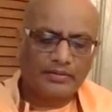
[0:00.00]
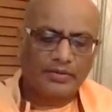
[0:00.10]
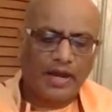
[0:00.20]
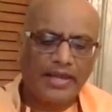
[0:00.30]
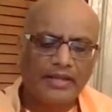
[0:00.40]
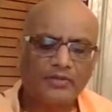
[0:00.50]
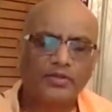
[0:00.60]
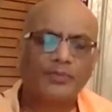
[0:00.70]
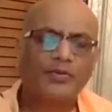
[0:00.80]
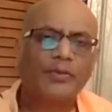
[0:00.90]
trying to
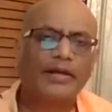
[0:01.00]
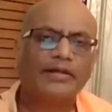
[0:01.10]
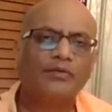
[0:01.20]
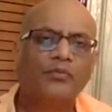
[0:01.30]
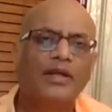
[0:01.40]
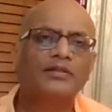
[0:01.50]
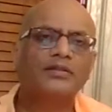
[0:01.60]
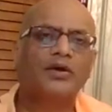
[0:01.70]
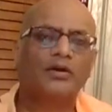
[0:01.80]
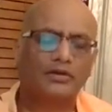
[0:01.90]
keep your mind in one
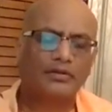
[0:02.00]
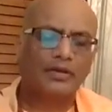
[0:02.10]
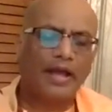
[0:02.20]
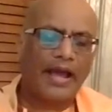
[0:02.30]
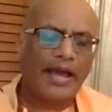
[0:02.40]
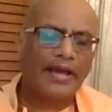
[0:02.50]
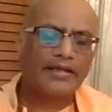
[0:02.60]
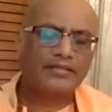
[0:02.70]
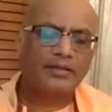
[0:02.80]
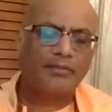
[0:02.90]
thought,
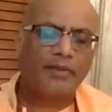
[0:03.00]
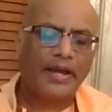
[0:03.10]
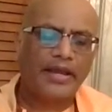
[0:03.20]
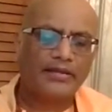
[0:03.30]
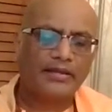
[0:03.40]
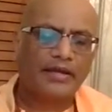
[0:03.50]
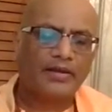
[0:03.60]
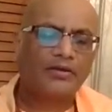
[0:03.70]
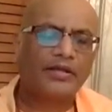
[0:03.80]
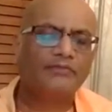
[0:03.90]
as the mind
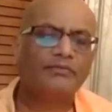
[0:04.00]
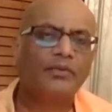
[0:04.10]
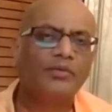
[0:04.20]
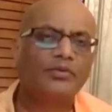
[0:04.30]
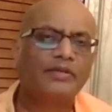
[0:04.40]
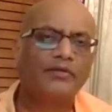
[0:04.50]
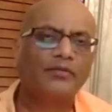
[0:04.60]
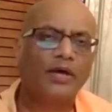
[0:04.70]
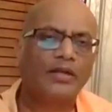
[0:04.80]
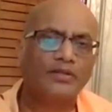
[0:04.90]
cannot have more than
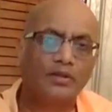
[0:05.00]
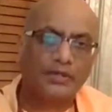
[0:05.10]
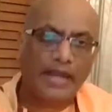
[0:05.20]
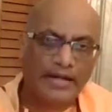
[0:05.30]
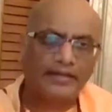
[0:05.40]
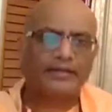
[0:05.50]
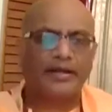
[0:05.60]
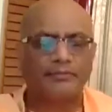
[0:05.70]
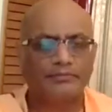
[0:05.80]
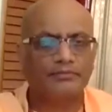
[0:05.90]
one thought at a
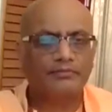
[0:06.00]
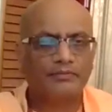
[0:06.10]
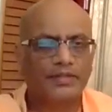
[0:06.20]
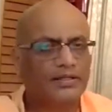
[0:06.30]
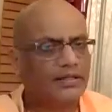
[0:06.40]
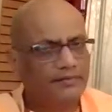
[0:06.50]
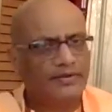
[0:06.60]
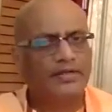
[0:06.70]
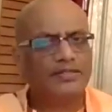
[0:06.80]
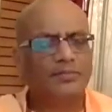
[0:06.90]
time, it never
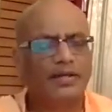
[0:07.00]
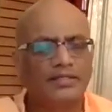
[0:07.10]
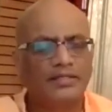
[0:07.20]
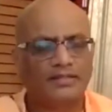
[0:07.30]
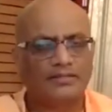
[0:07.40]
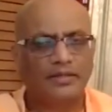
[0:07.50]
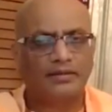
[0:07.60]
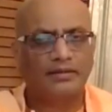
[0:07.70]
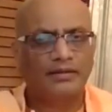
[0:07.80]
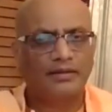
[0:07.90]
does multitasking.
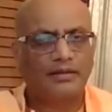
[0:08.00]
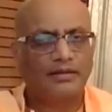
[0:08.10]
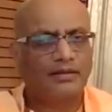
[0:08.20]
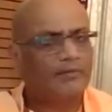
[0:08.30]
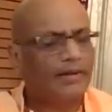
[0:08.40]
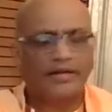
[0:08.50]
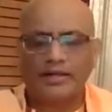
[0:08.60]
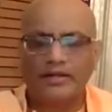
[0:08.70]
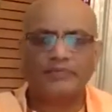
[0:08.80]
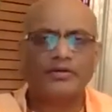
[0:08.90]
Mind
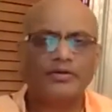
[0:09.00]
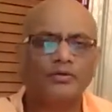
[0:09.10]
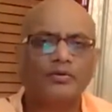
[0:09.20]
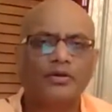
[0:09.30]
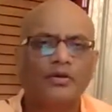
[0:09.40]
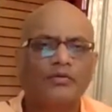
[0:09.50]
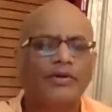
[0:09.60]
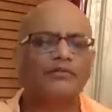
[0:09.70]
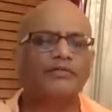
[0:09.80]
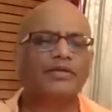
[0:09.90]
can never do.
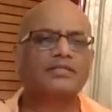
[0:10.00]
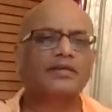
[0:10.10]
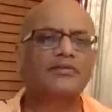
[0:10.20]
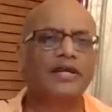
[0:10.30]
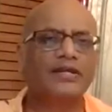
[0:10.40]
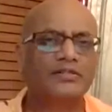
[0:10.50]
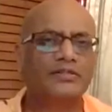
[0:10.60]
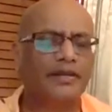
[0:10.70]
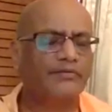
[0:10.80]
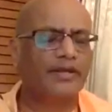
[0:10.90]
When we say we
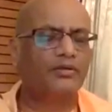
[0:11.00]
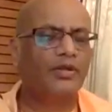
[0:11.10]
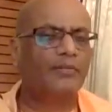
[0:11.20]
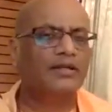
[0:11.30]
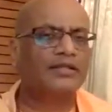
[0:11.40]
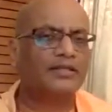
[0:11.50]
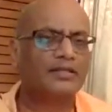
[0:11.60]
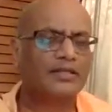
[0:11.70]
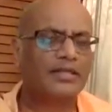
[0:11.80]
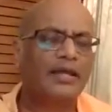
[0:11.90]
are doing
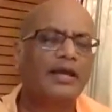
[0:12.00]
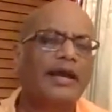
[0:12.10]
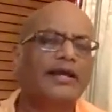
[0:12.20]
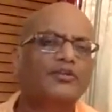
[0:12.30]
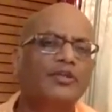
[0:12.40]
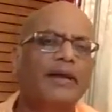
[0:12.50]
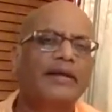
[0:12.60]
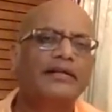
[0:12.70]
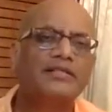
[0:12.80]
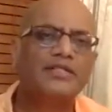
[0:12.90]
multitasking, actually
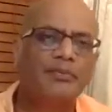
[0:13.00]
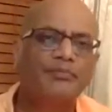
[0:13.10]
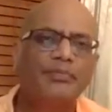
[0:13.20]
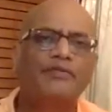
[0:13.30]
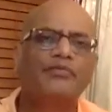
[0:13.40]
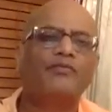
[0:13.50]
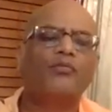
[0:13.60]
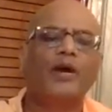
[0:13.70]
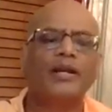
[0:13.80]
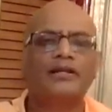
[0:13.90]
mind is jumping from
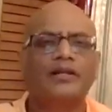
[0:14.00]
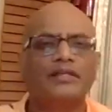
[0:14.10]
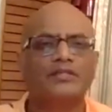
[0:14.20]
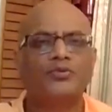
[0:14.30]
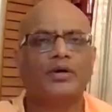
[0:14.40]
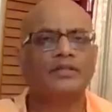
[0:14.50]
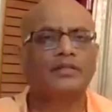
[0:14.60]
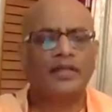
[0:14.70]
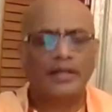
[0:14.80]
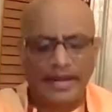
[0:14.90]
one task to
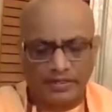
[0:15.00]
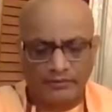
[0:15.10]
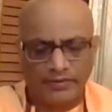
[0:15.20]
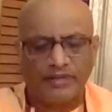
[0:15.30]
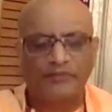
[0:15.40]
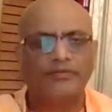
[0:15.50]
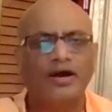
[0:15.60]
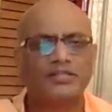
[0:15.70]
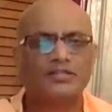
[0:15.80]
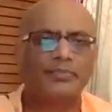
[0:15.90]
other at a very
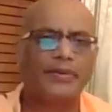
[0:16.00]
fast